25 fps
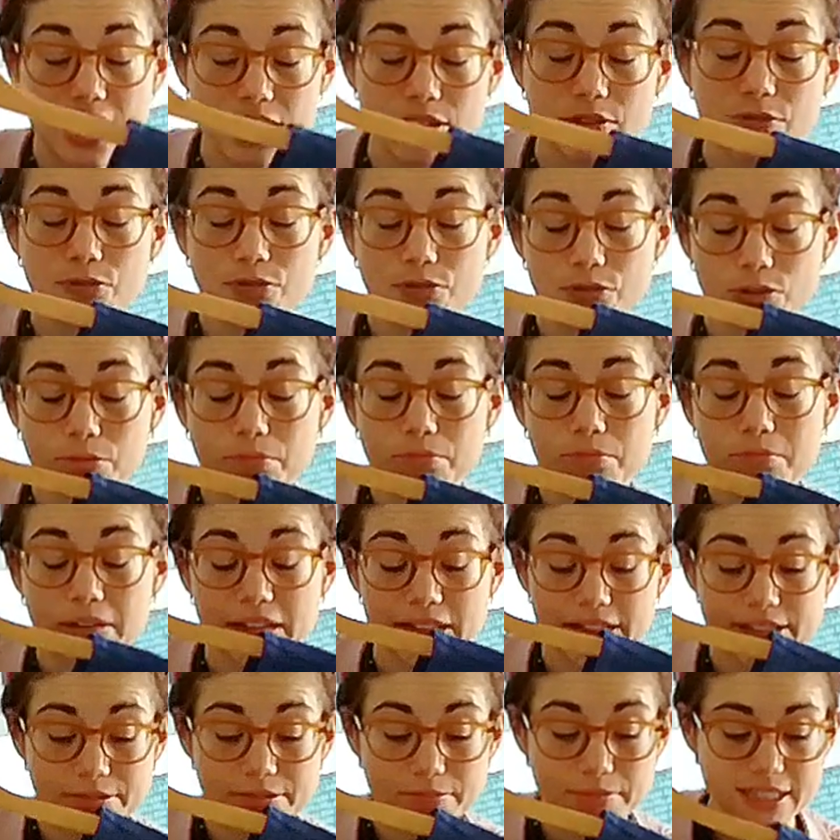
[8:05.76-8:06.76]
from
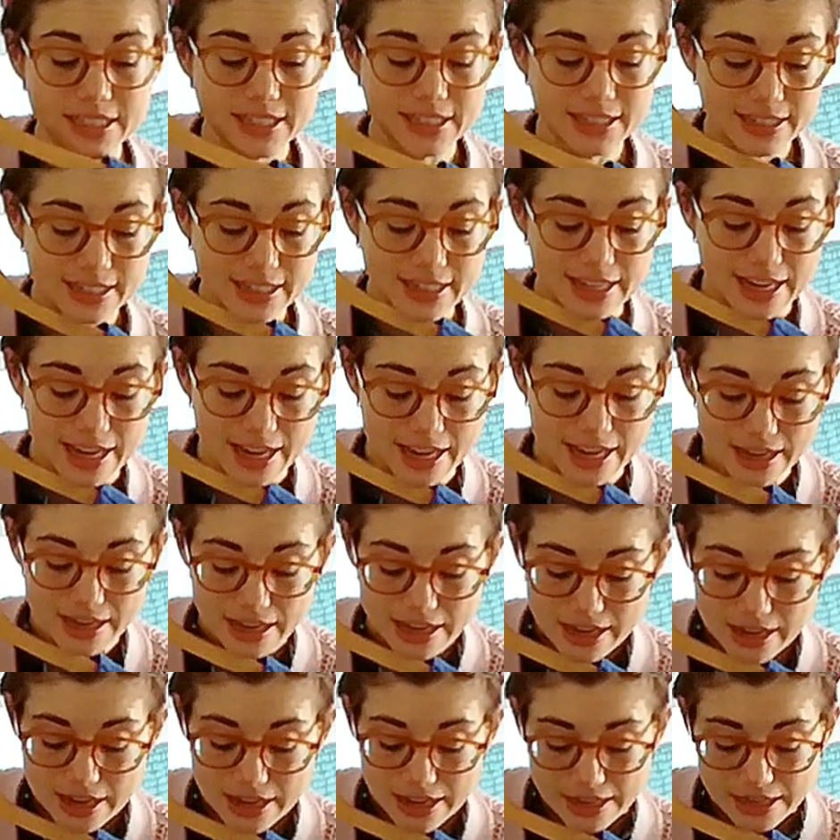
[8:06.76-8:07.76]
Meter DK,
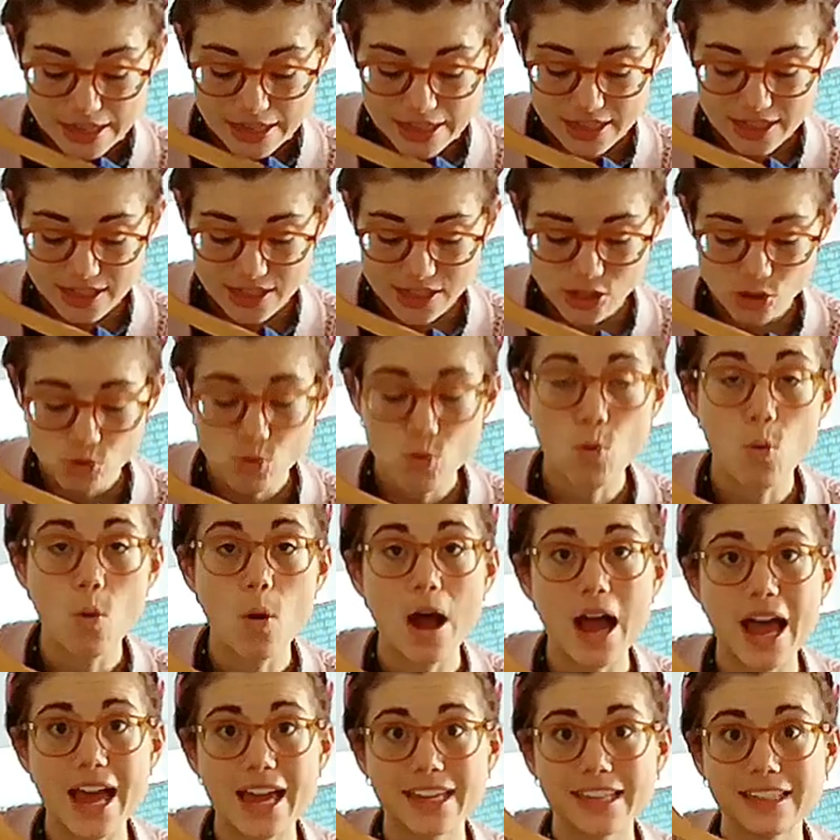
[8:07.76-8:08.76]
it is
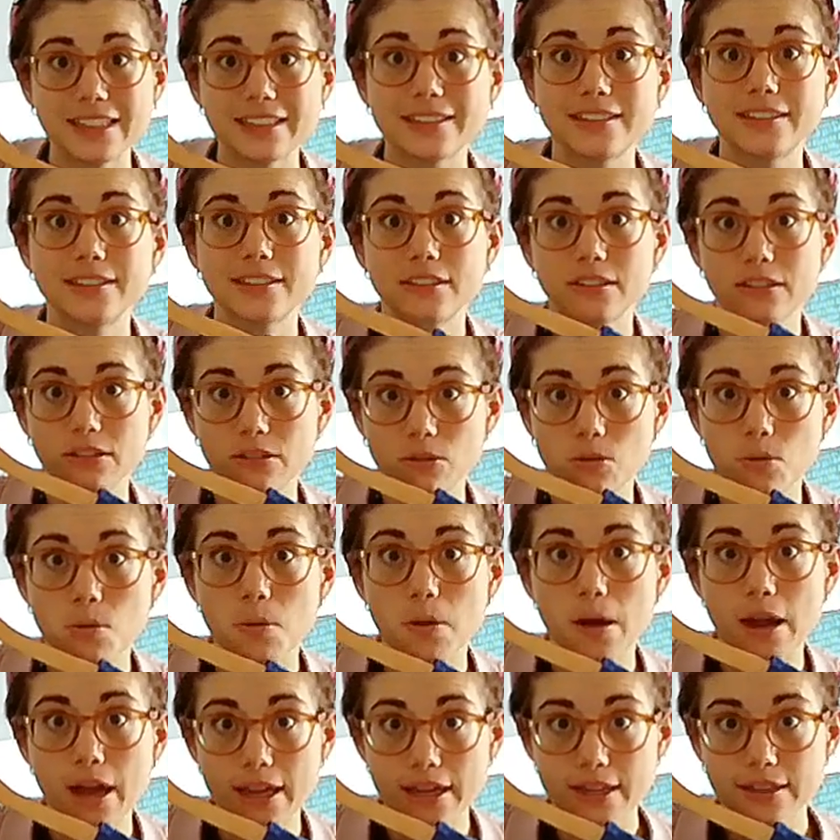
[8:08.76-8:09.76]
quite
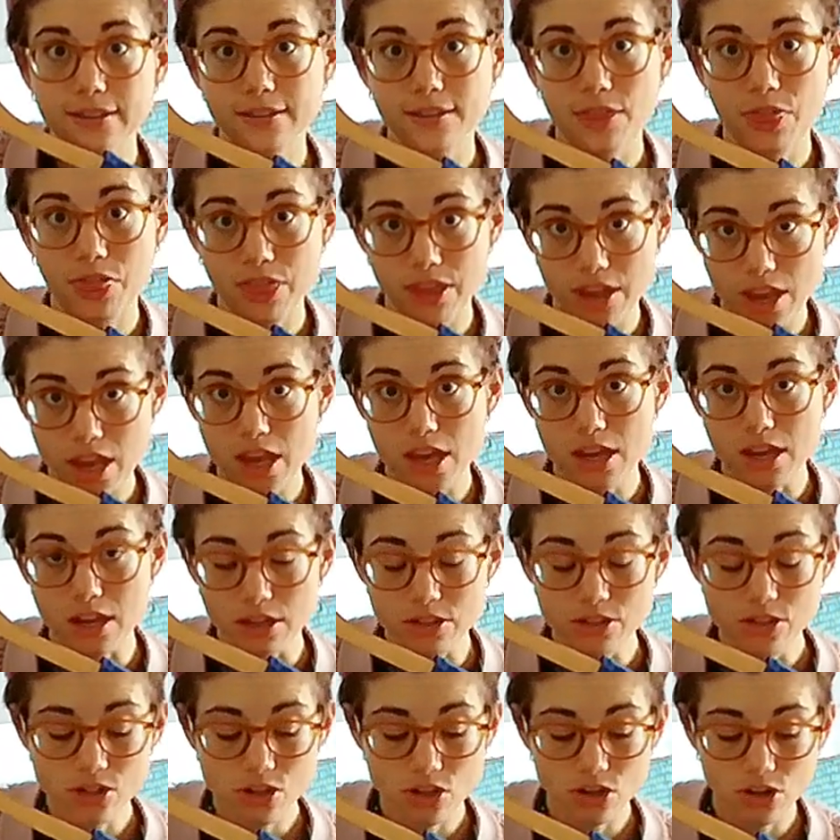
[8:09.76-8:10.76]
thick,
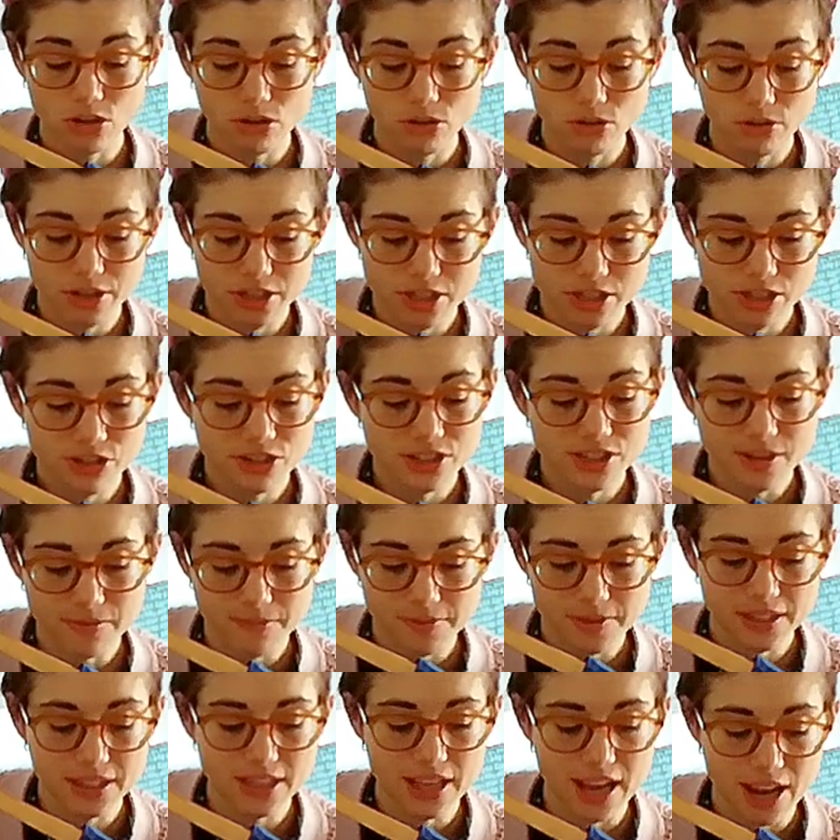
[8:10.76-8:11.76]
so it's not
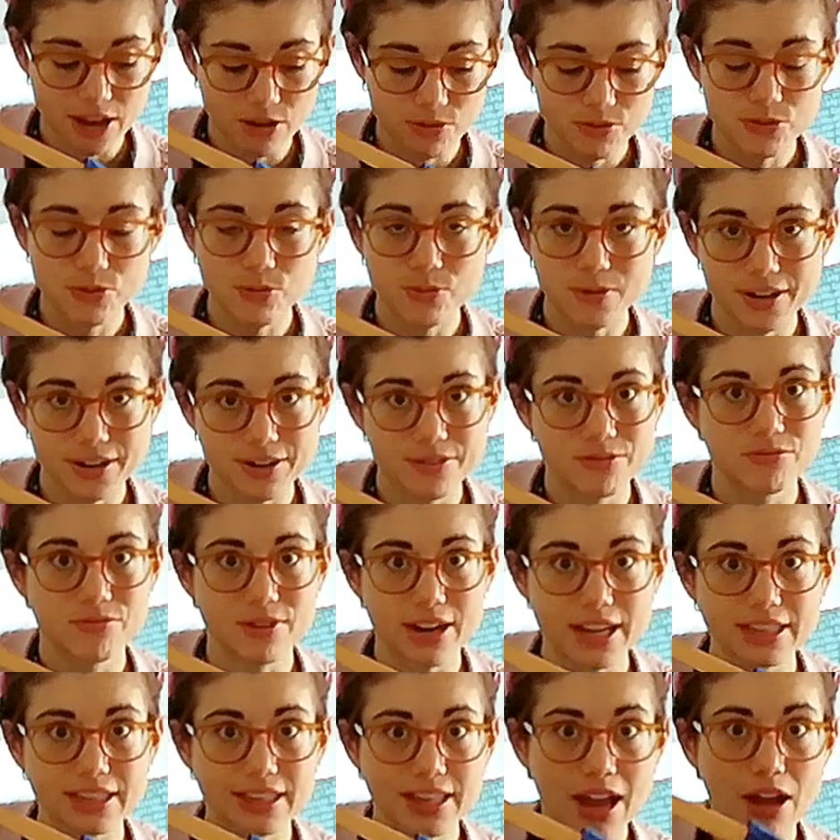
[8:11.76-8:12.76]
something that I would wear
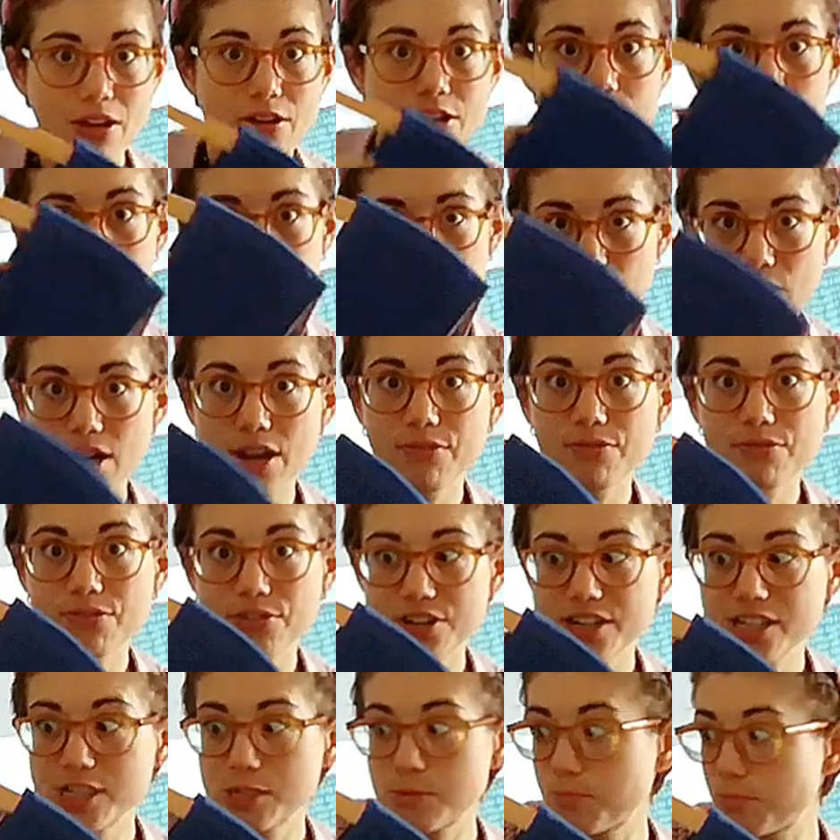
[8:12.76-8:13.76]
right now. It's more like for
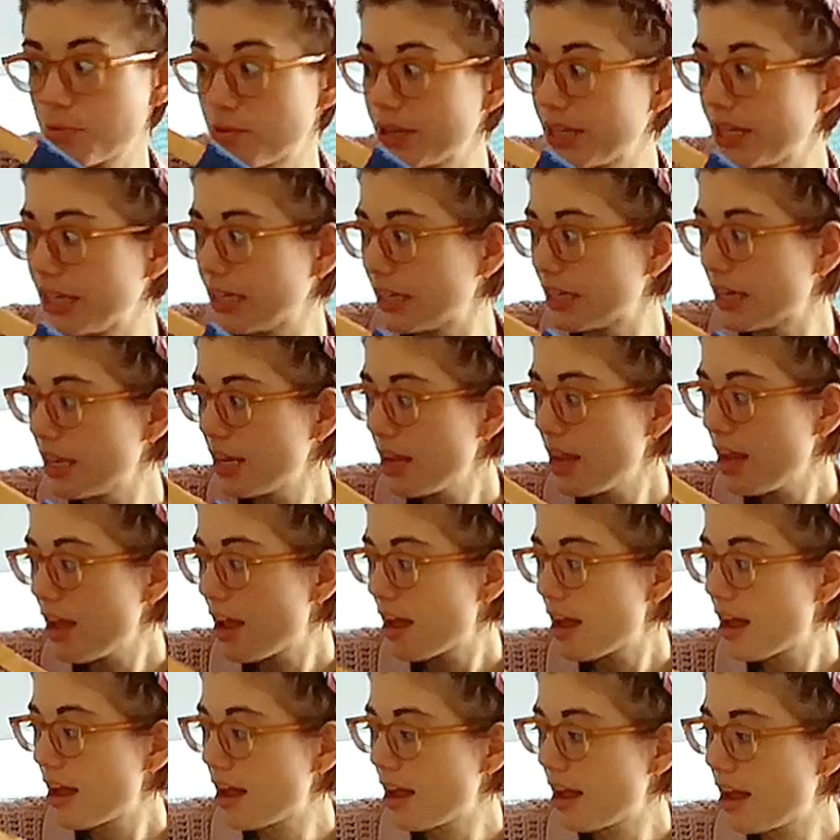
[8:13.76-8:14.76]
spring
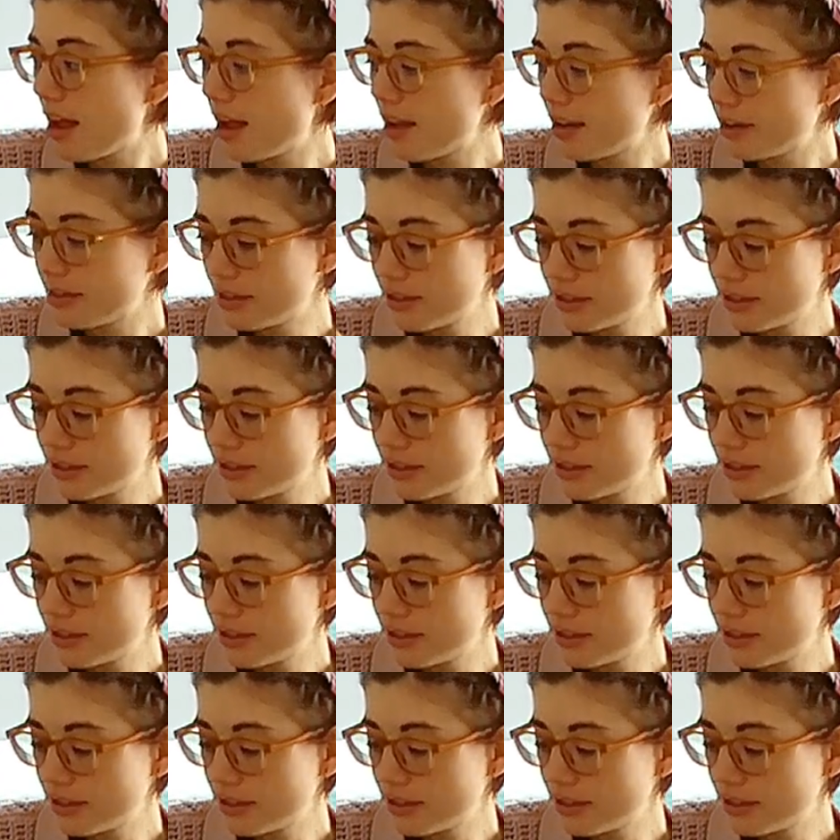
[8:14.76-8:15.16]
and